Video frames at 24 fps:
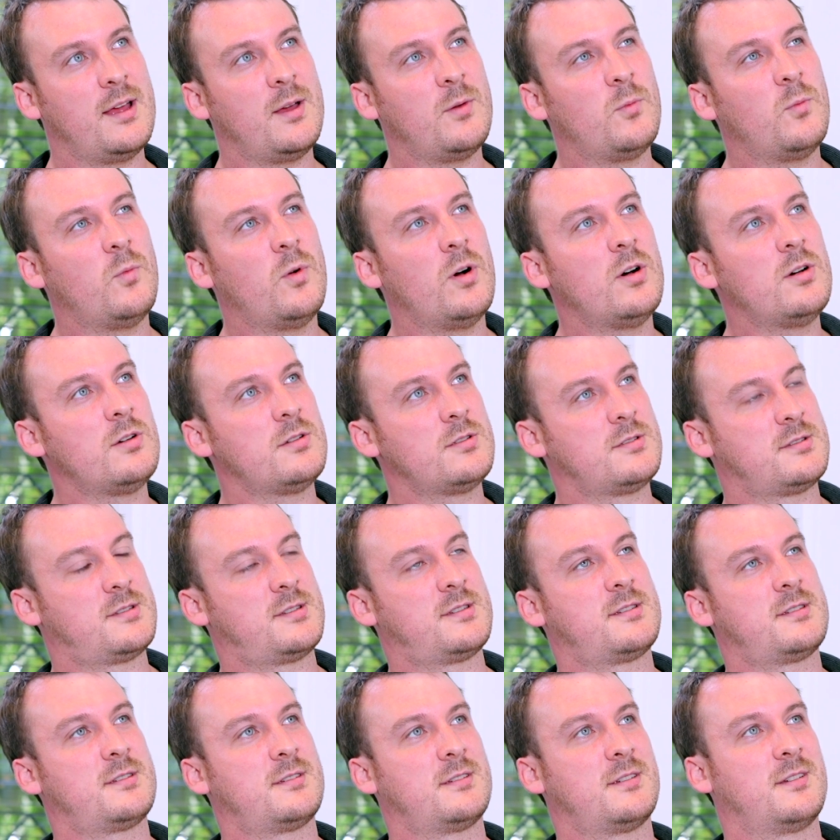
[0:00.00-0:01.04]
It
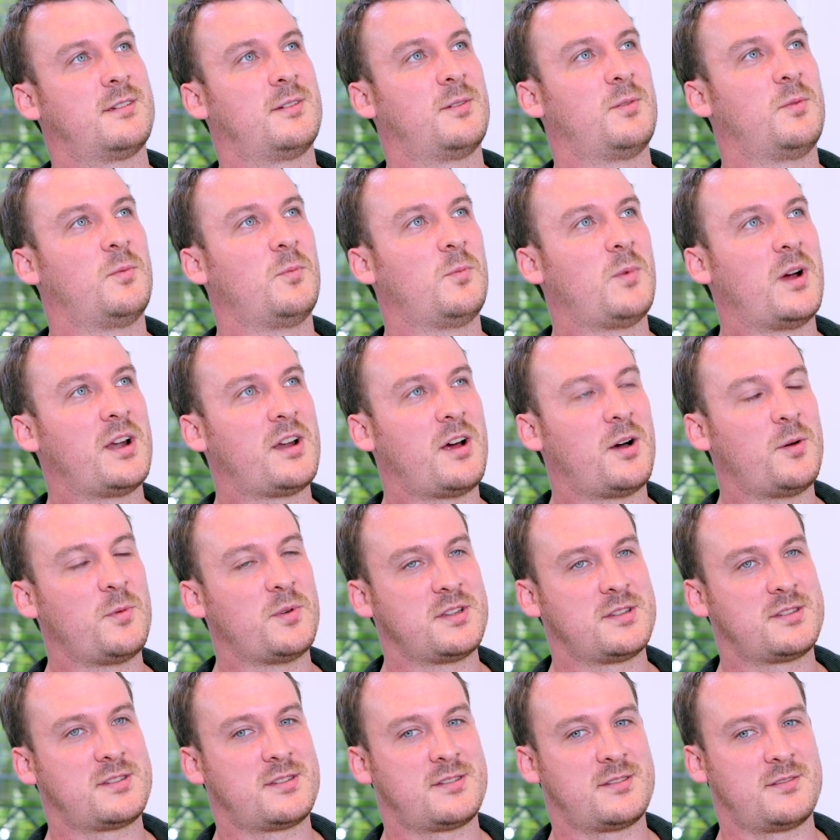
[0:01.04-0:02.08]
was when I
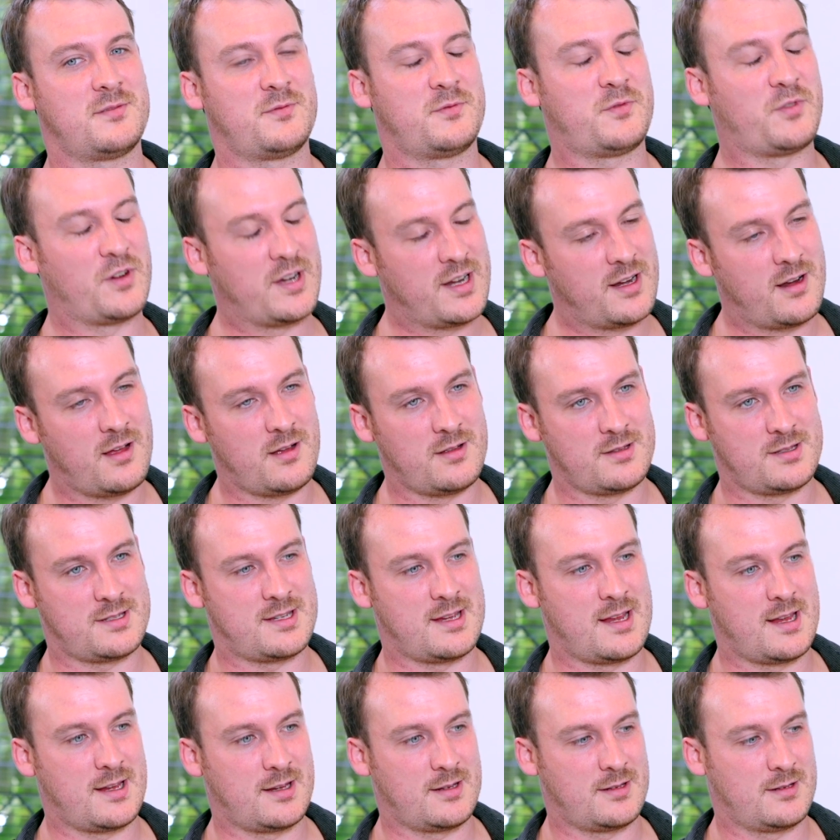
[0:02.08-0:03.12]
was
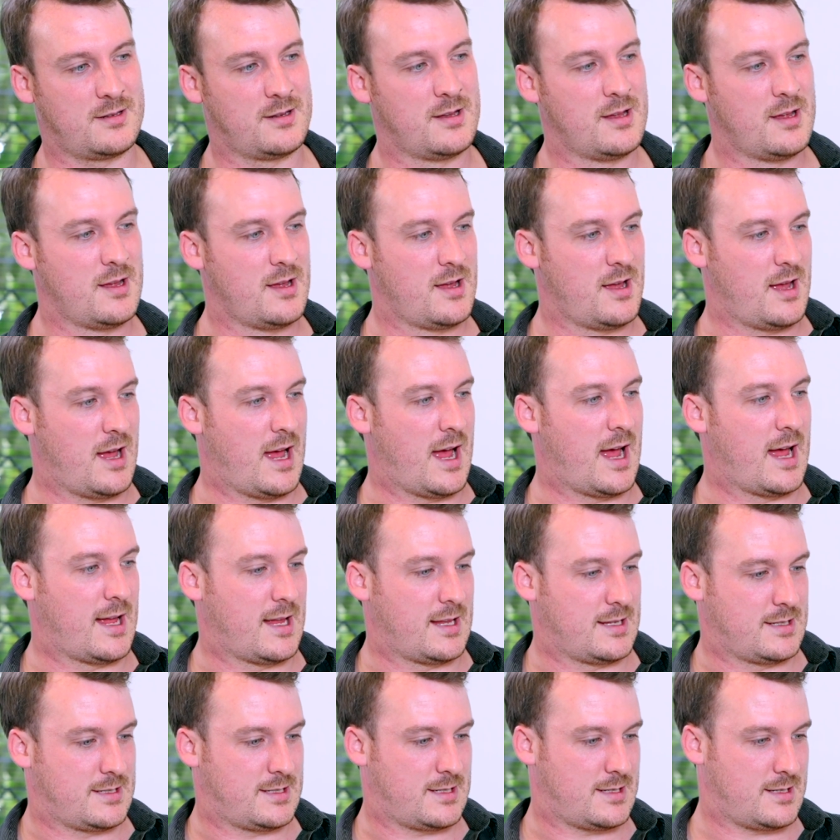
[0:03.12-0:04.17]
freelancing
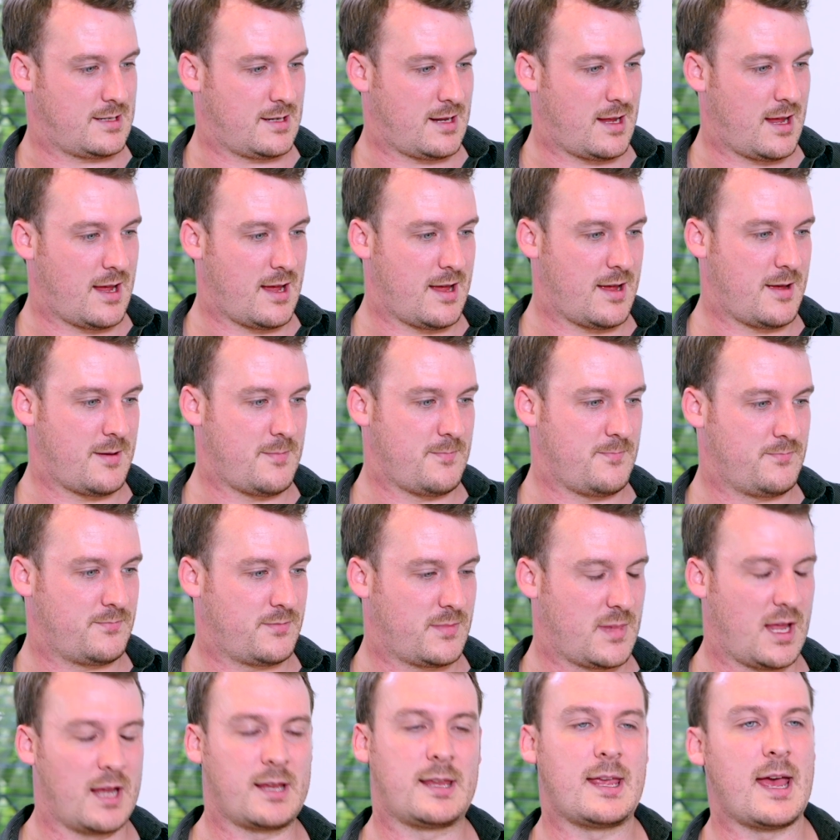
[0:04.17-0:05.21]
as
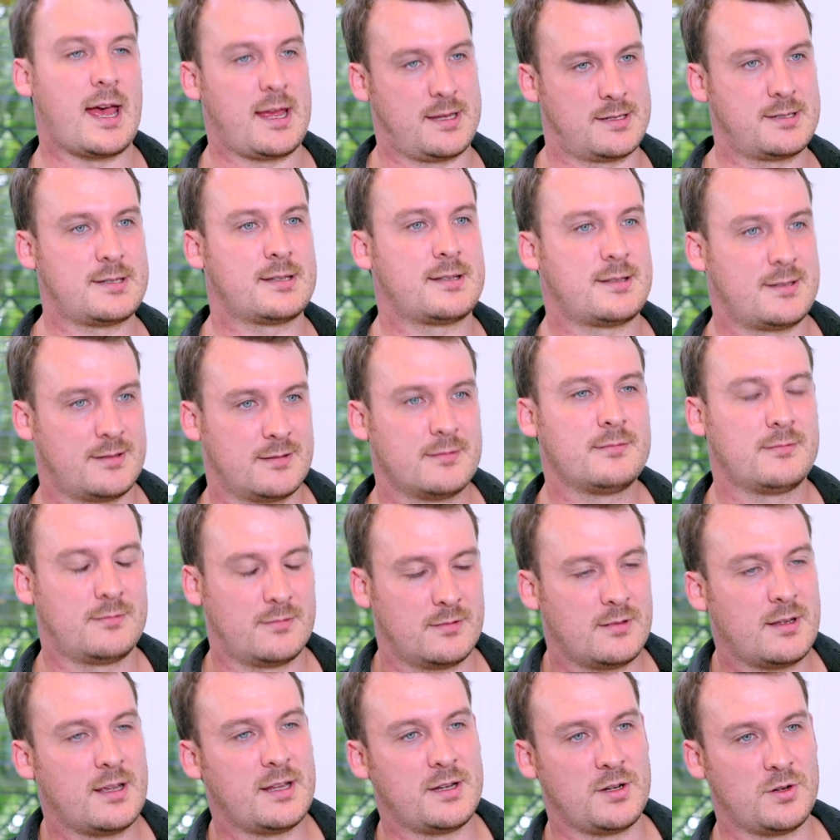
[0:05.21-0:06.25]
a guest
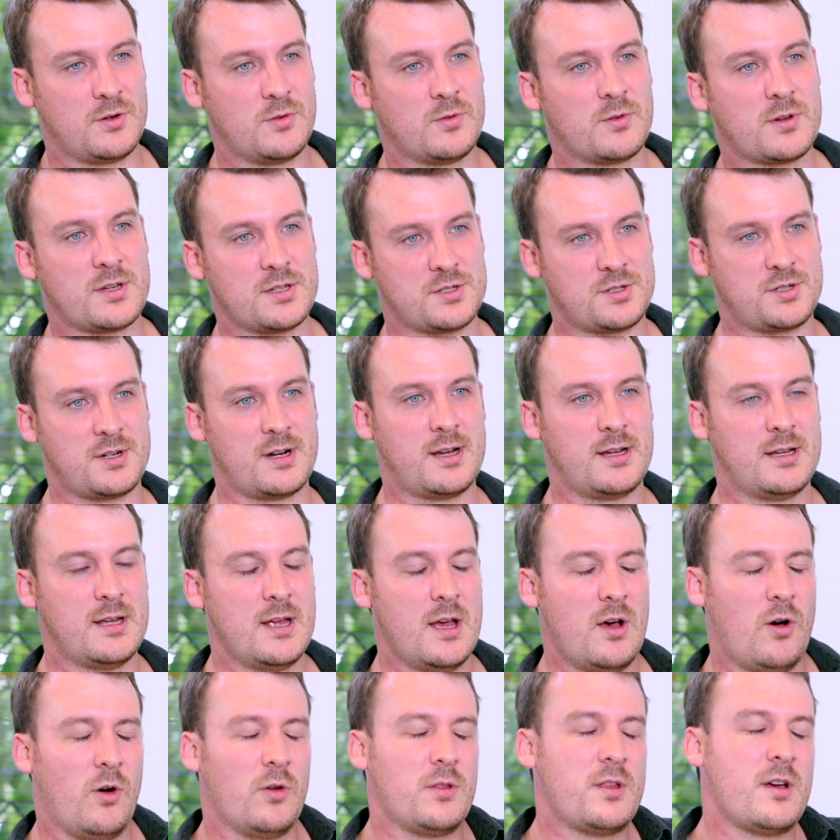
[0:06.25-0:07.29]
in an orchestra.
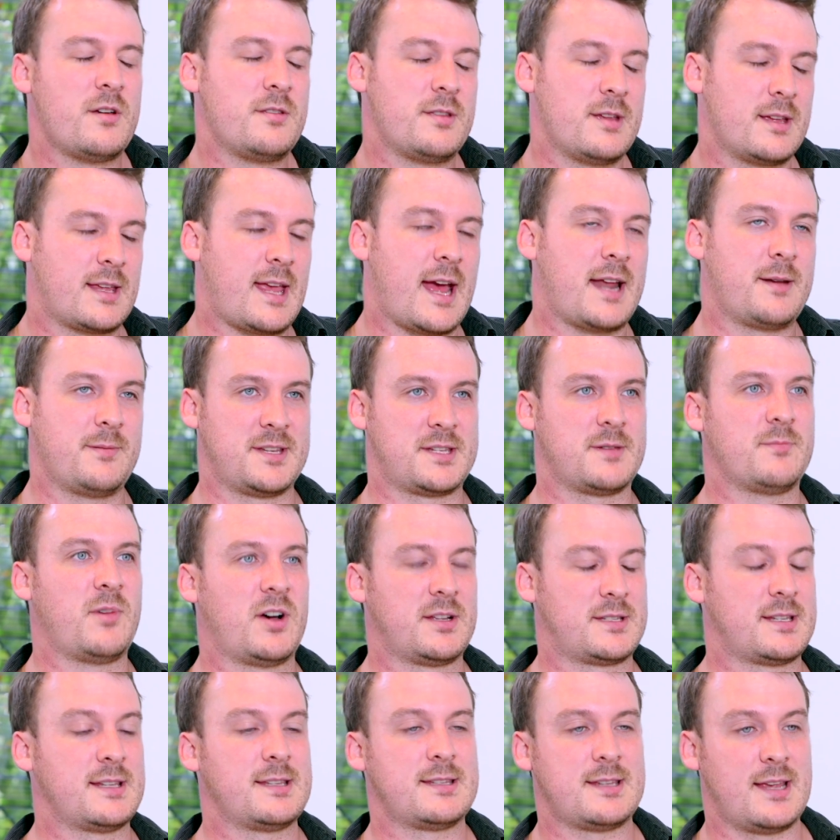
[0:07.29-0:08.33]
Although the Academy of St
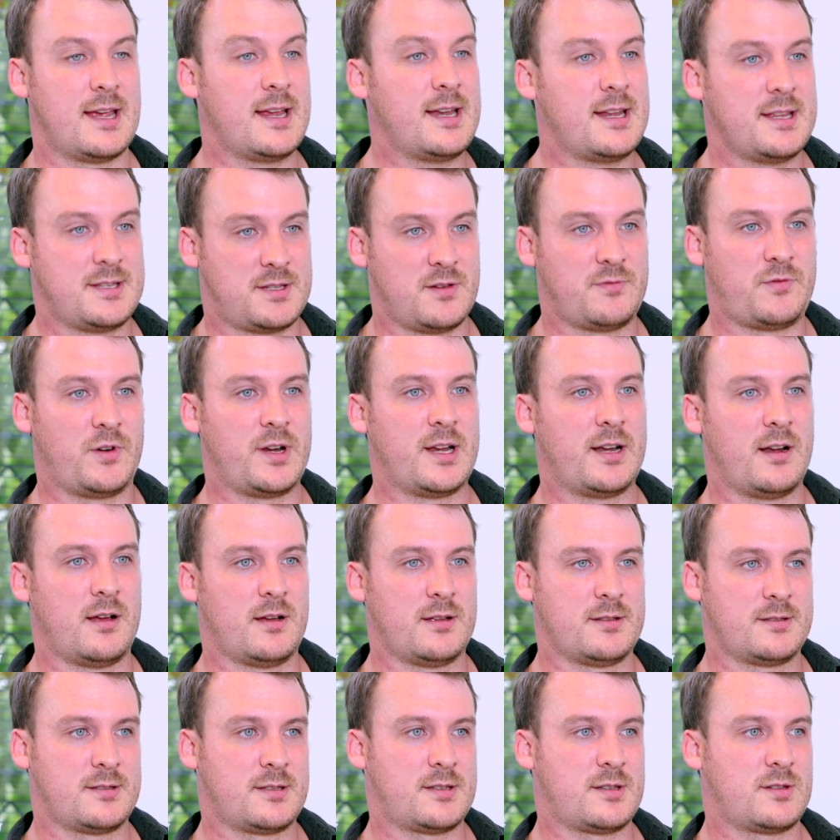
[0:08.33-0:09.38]
Martin's, it is a
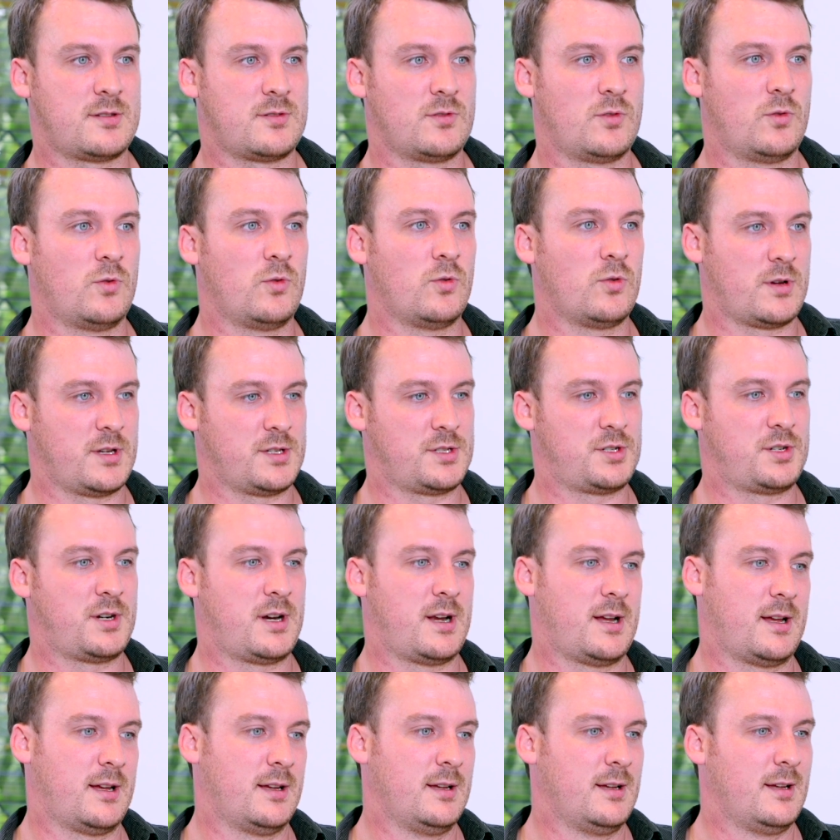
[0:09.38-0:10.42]
freelance
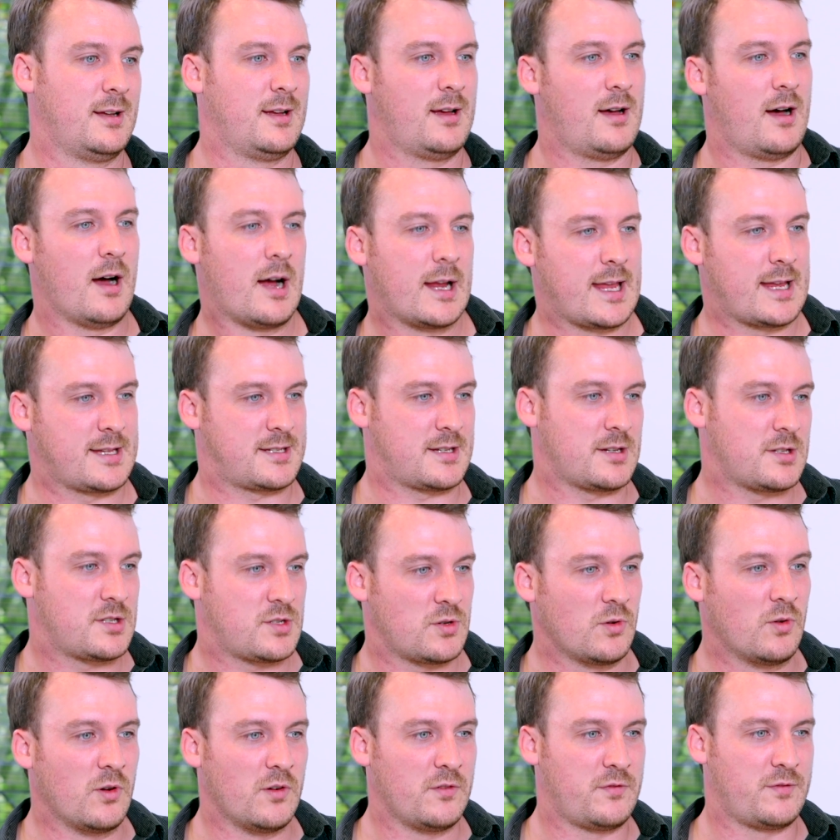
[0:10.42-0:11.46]
orchestra, I guess I
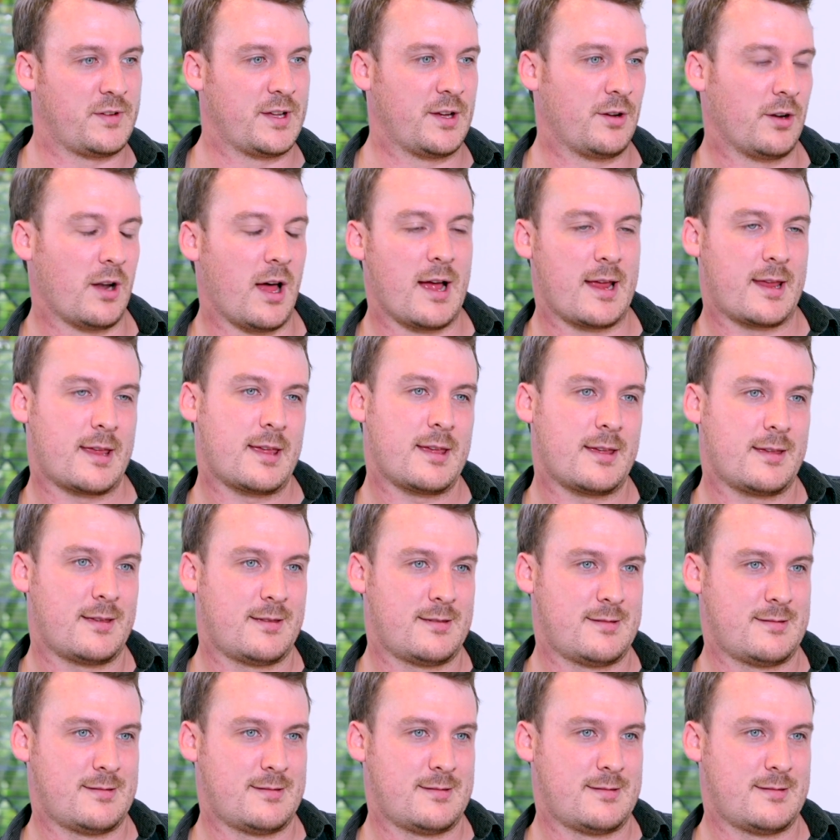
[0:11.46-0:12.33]
sort of feel like